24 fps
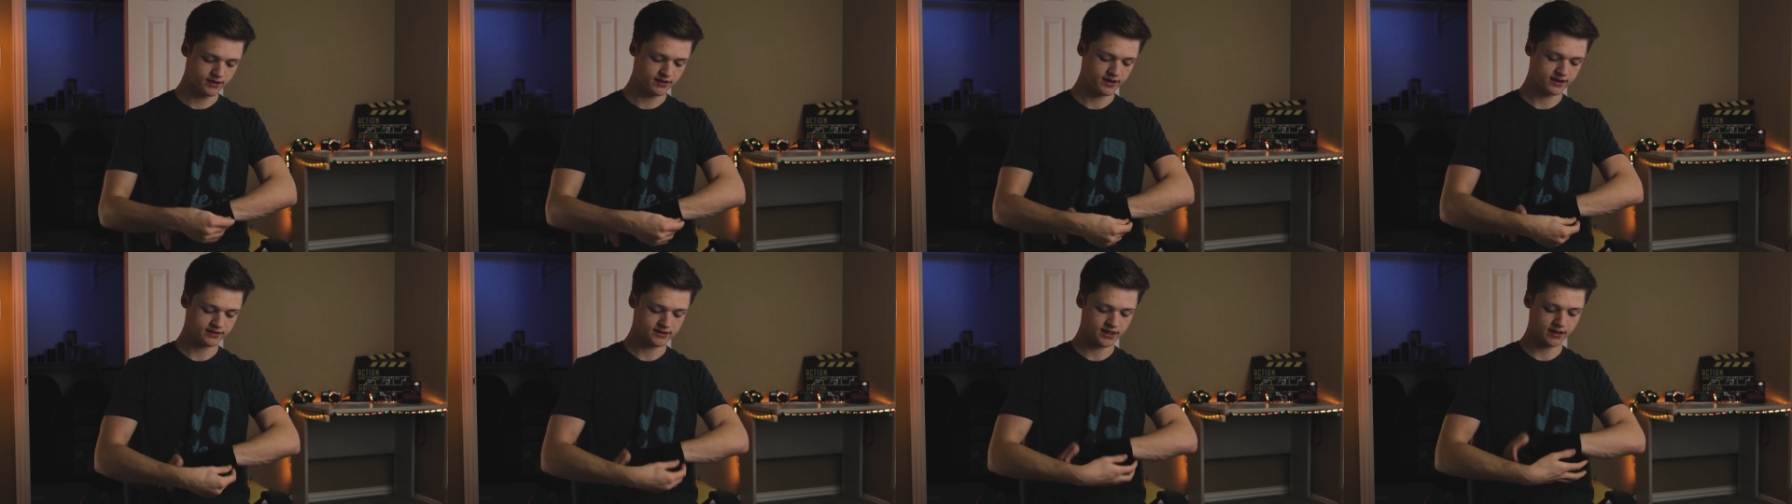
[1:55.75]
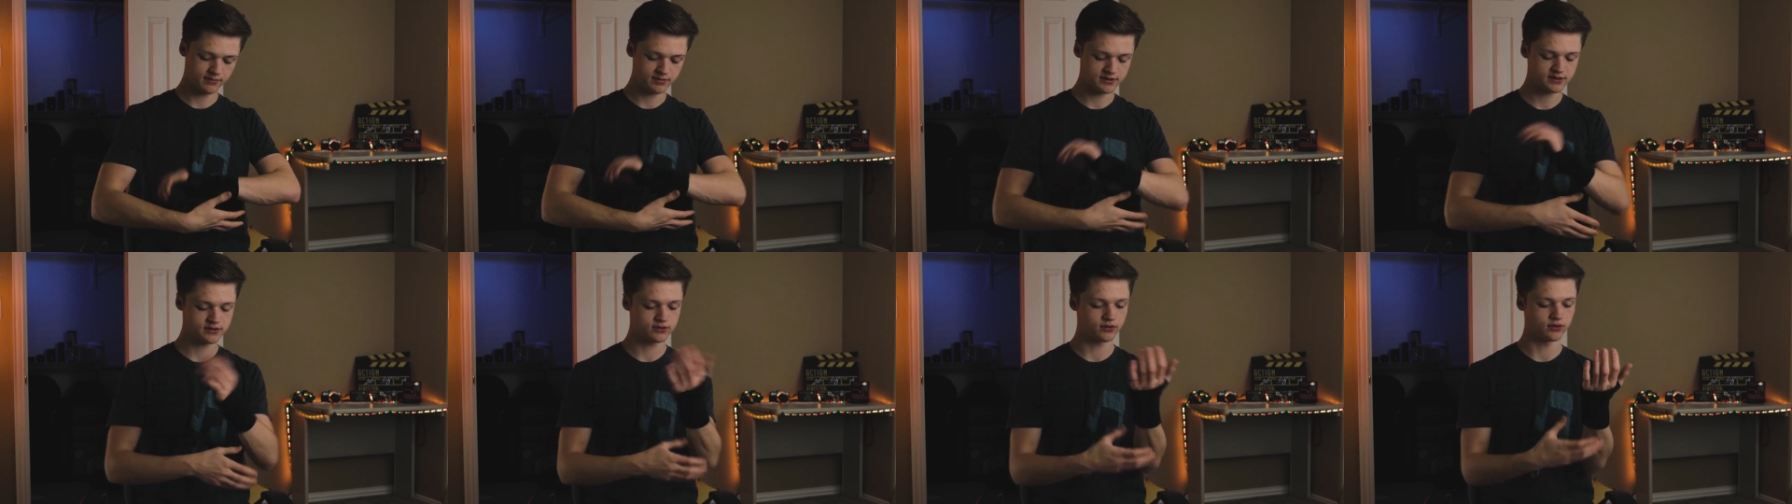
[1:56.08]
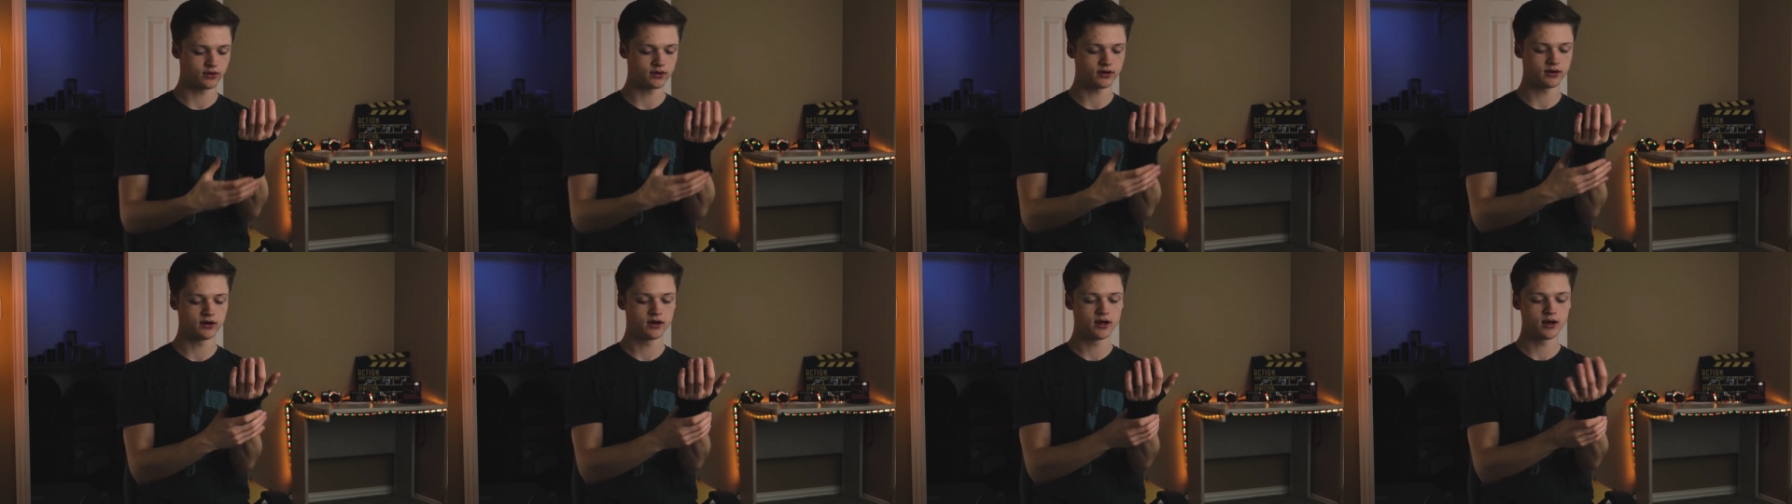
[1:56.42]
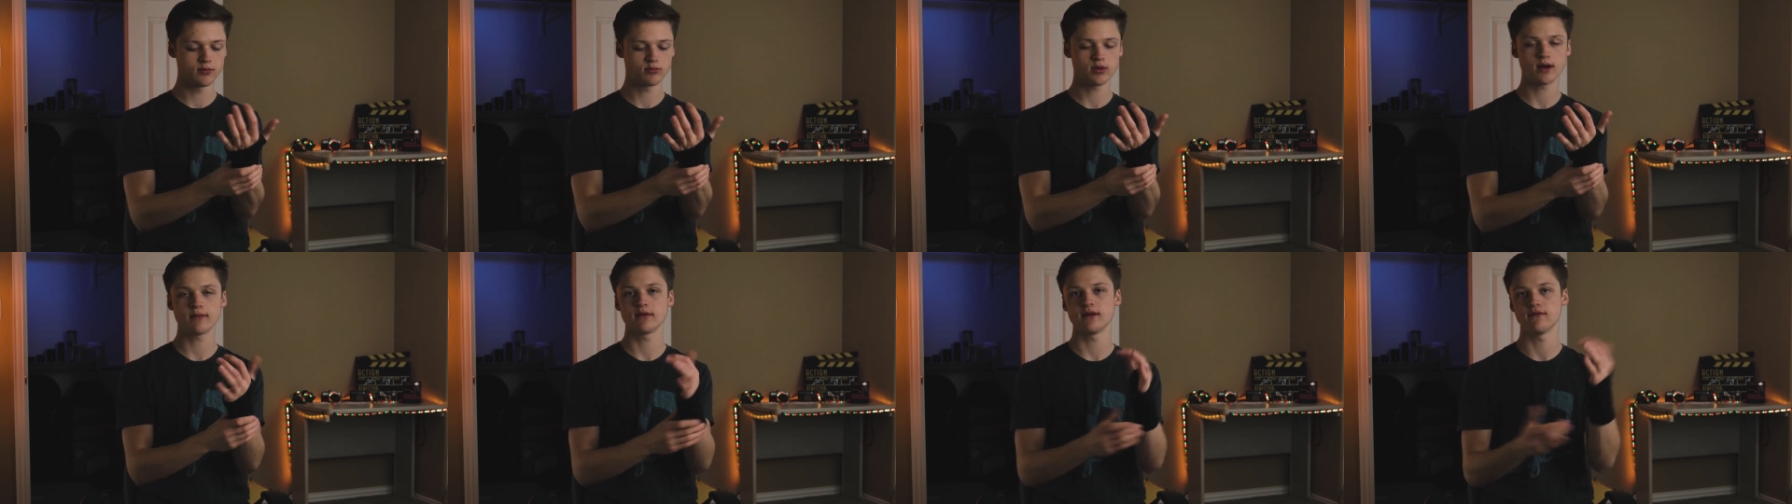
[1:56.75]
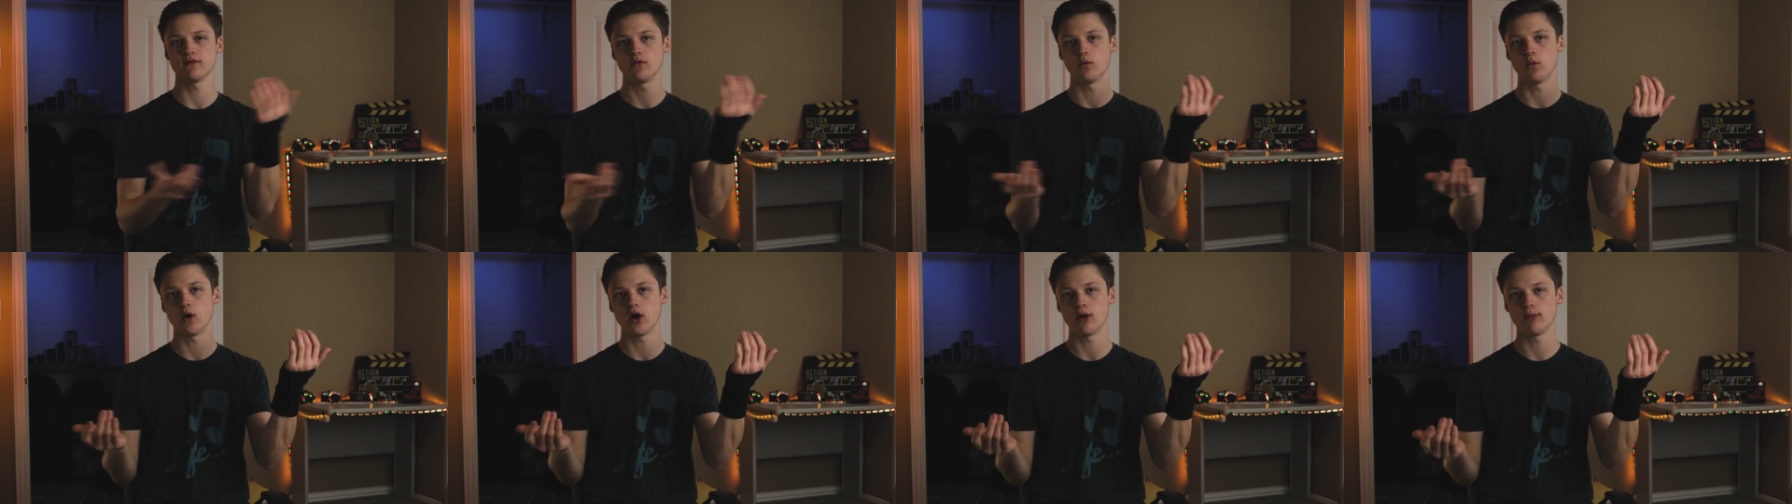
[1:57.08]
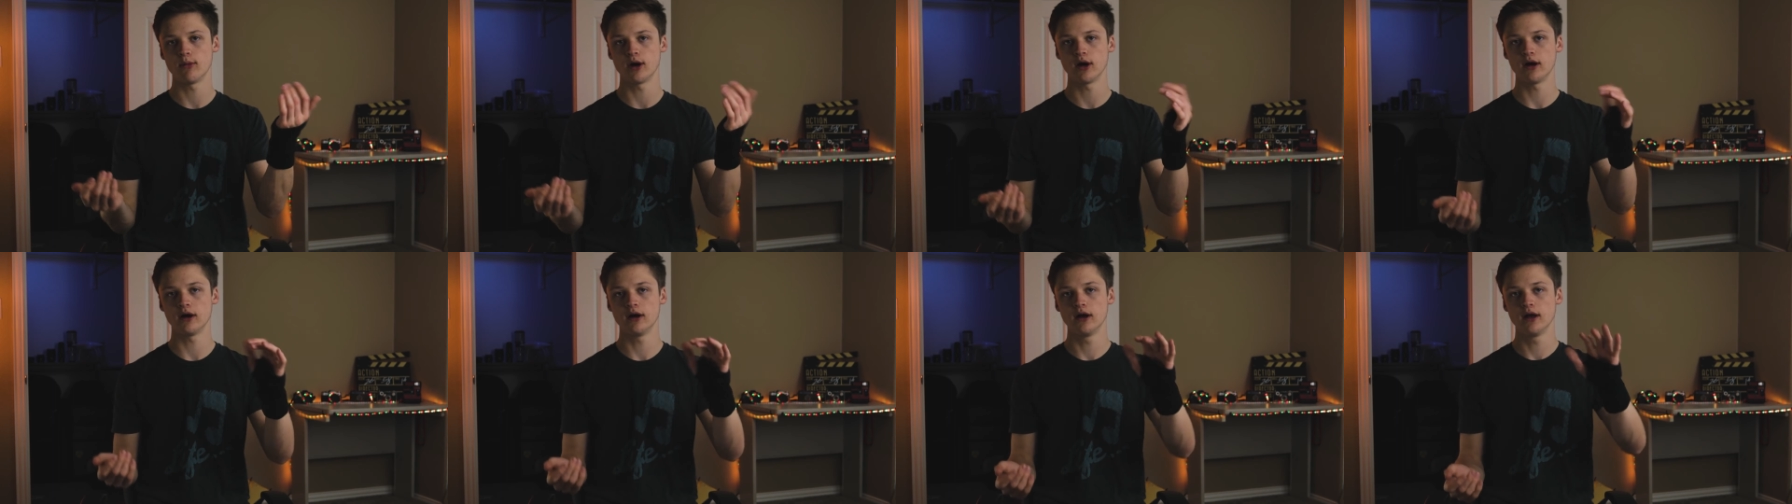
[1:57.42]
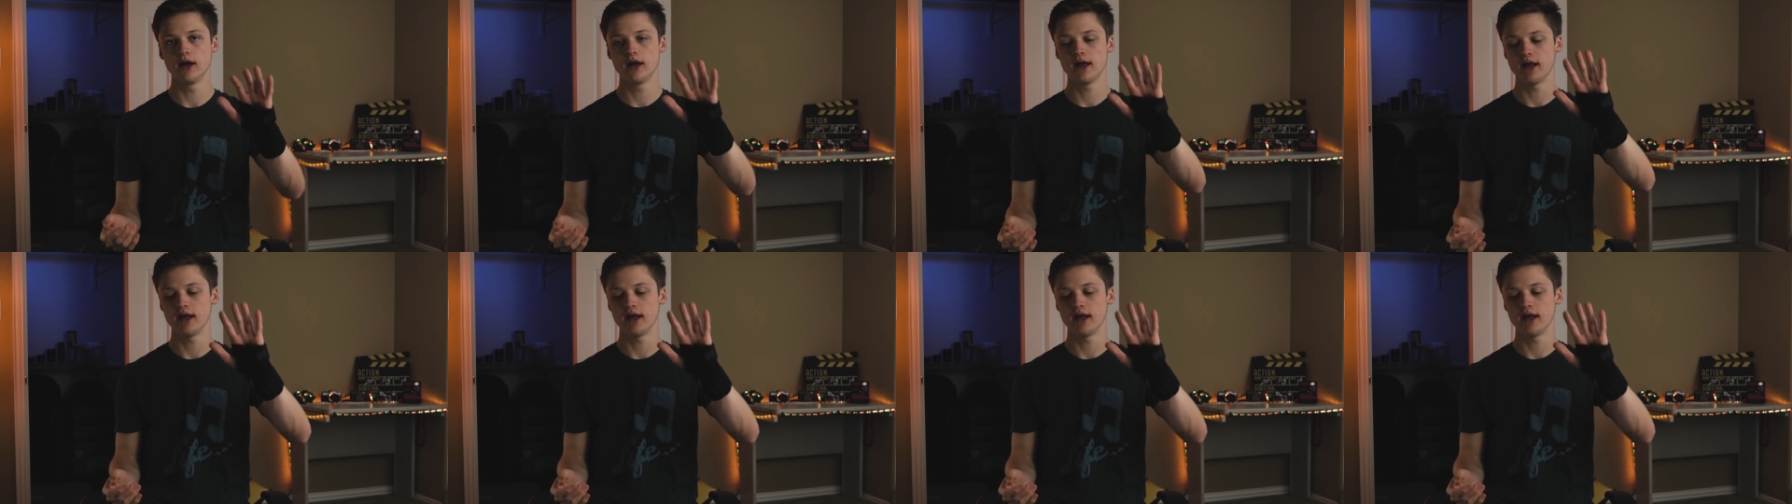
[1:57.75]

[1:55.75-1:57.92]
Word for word: that type of store, probably even Walmart.